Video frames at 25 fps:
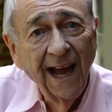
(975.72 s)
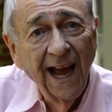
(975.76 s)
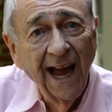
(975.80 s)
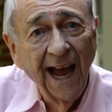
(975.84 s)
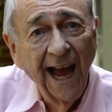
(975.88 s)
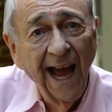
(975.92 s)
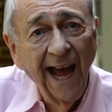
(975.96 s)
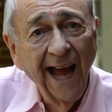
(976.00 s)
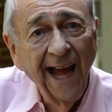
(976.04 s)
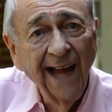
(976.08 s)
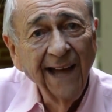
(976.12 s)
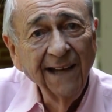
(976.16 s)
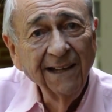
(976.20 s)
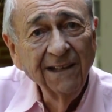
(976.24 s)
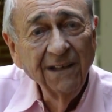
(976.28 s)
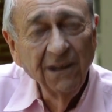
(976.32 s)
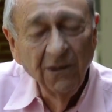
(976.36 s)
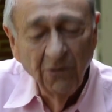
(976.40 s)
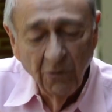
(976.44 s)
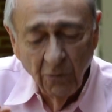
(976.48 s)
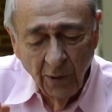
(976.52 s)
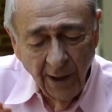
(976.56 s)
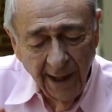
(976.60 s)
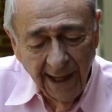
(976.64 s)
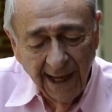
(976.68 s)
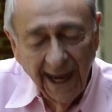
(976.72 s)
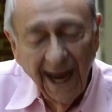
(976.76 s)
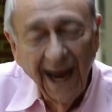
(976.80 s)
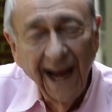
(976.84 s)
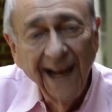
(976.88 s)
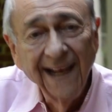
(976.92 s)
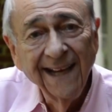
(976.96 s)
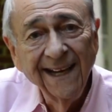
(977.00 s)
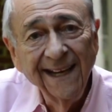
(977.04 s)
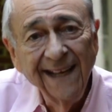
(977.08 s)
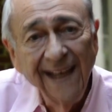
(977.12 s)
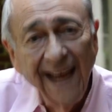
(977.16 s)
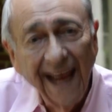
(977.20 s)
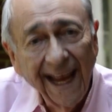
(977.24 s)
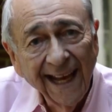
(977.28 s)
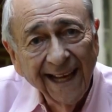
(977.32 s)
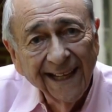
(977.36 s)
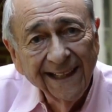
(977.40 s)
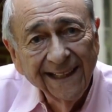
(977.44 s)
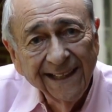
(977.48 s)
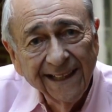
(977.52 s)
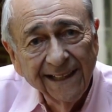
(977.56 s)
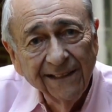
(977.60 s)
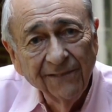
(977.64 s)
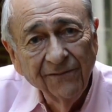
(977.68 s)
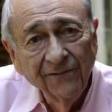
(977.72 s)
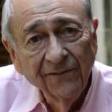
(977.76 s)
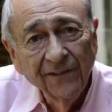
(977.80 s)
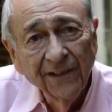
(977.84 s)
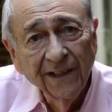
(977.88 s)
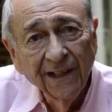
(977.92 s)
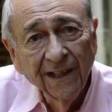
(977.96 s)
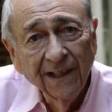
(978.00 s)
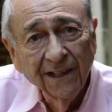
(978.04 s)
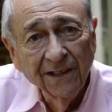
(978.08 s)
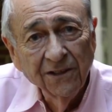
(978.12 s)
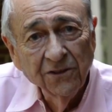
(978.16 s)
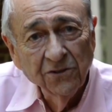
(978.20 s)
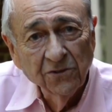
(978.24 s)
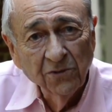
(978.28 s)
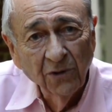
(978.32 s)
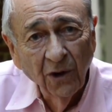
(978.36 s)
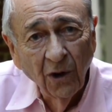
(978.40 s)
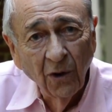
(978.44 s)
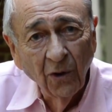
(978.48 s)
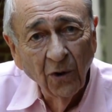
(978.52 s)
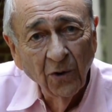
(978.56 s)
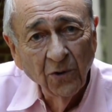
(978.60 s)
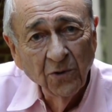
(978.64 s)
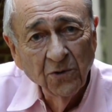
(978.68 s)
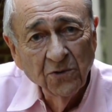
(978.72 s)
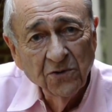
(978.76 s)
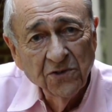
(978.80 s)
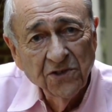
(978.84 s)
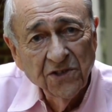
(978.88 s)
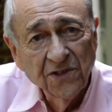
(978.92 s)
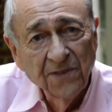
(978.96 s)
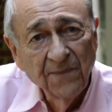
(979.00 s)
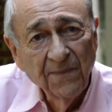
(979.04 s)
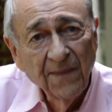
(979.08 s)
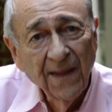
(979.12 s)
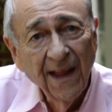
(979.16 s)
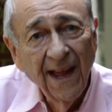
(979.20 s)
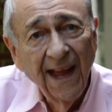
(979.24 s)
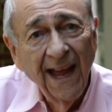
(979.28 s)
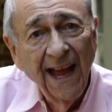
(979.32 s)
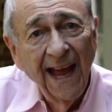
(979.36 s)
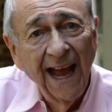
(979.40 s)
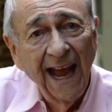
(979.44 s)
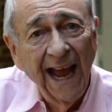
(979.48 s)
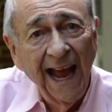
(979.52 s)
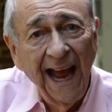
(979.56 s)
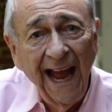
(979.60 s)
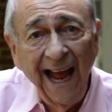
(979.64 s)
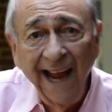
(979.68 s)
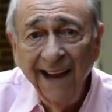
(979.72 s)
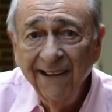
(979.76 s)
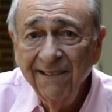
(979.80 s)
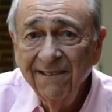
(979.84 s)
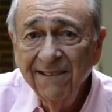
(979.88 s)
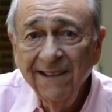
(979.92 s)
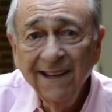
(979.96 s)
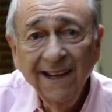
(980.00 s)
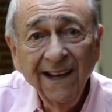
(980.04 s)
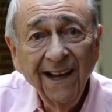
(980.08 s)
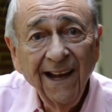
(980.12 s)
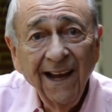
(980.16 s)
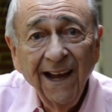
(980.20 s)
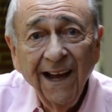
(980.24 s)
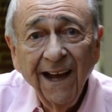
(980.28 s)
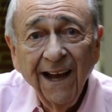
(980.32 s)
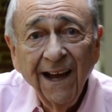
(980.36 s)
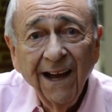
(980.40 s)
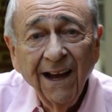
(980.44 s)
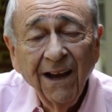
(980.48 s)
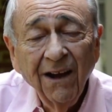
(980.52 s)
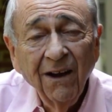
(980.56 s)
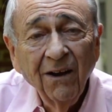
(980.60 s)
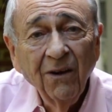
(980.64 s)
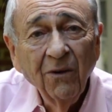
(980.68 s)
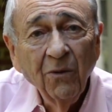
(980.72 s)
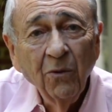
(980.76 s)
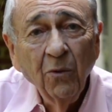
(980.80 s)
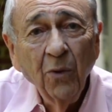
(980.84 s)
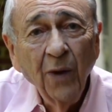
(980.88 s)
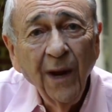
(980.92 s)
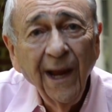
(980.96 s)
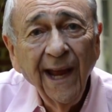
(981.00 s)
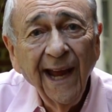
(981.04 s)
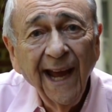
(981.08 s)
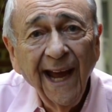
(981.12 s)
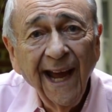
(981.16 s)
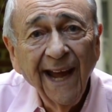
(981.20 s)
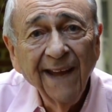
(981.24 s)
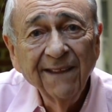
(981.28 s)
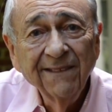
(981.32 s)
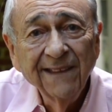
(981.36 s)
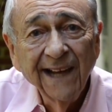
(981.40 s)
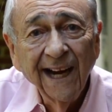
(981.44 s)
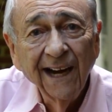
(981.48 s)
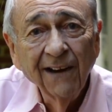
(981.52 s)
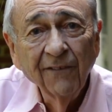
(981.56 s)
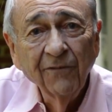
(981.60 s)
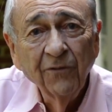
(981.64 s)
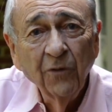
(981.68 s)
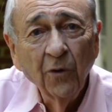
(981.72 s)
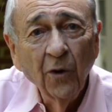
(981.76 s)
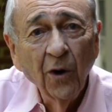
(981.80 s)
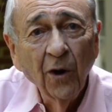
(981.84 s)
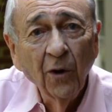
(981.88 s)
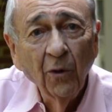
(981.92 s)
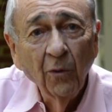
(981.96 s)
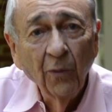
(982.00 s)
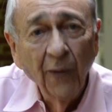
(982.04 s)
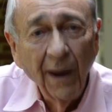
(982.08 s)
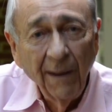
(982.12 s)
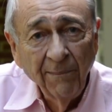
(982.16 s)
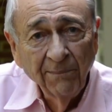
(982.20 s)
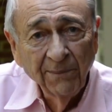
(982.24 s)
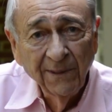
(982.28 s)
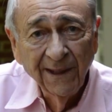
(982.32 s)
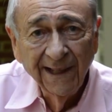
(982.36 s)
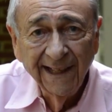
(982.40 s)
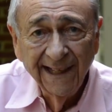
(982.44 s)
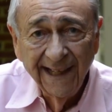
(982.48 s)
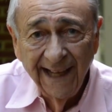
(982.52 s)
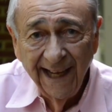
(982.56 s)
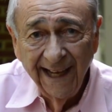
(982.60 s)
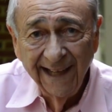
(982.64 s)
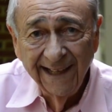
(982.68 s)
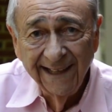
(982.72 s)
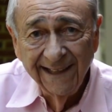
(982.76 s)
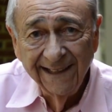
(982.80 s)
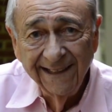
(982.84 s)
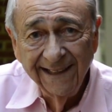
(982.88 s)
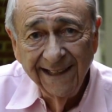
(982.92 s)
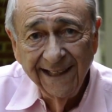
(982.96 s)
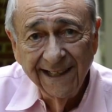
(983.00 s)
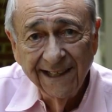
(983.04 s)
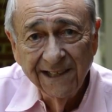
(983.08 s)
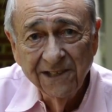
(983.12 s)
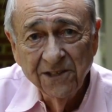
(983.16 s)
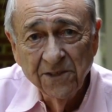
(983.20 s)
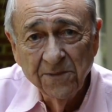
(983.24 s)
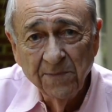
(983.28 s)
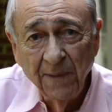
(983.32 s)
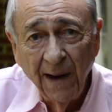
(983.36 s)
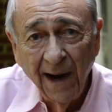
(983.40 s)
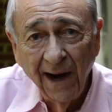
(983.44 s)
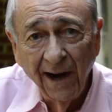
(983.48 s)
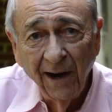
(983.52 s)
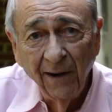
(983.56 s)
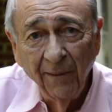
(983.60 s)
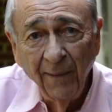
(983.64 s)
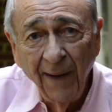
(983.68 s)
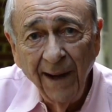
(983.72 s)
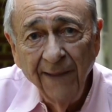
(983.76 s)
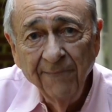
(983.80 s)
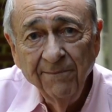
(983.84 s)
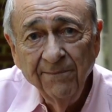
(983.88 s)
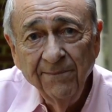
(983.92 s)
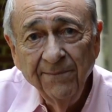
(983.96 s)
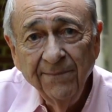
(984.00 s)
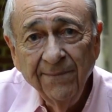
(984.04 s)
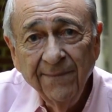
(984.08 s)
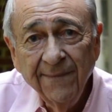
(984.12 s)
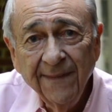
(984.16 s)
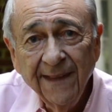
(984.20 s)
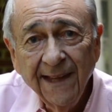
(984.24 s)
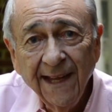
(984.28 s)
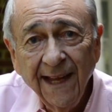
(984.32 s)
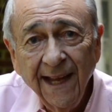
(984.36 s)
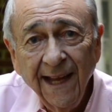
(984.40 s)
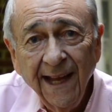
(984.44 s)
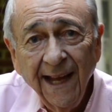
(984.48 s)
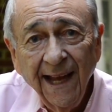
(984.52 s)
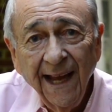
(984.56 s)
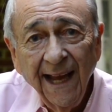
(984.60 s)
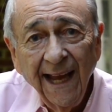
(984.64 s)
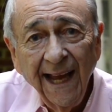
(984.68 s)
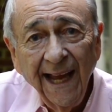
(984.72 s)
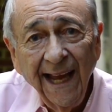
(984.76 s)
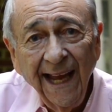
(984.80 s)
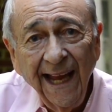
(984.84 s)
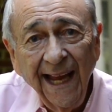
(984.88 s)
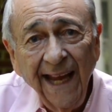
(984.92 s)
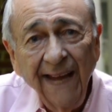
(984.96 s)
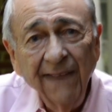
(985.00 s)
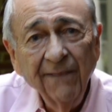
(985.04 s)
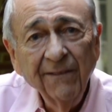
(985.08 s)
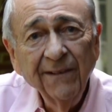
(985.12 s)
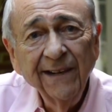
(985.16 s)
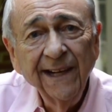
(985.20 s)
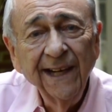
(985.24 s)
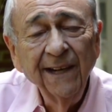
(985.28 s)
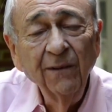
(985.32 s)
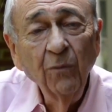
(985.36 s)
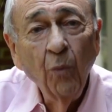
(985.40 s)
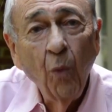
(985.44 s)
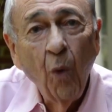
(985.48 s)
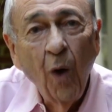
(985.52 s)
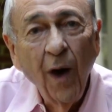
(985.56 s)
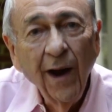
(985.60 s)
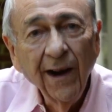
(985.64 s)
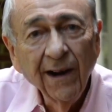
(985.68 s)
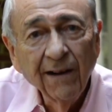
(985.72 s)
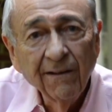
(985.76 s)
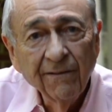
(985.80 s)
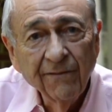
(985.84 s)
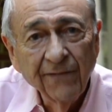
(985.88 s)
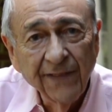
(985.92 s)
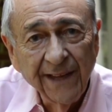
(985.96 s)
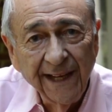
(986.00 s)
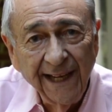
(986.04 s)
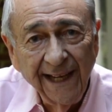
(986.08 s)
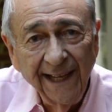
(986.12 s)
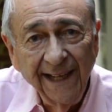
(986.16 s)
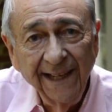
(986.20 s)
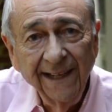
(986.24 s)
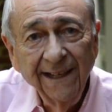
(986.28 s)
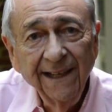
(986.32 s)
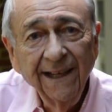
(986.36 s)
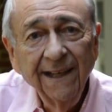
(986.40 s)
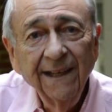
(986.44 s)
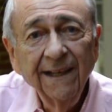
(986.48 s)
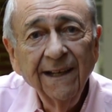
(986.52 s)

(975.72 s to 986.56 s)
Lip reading: and we got negative controls, and we had therefore replicated the experiment. Even in one of the